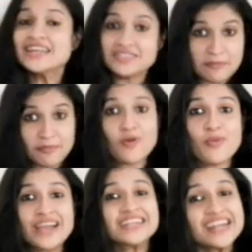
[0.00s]
They
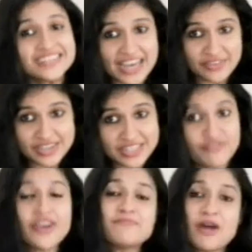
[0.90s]
provide a
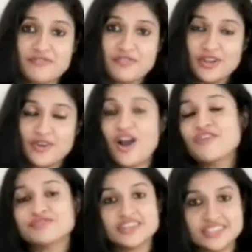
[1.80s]
diversified portfolio
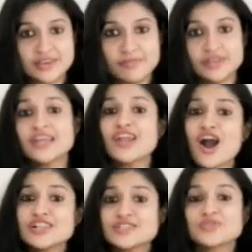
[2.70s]
of the debit and
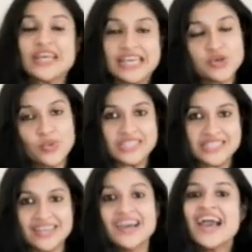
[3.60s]
also the
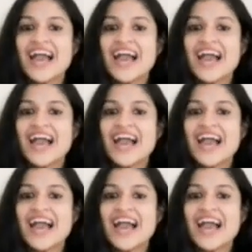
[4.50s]
equity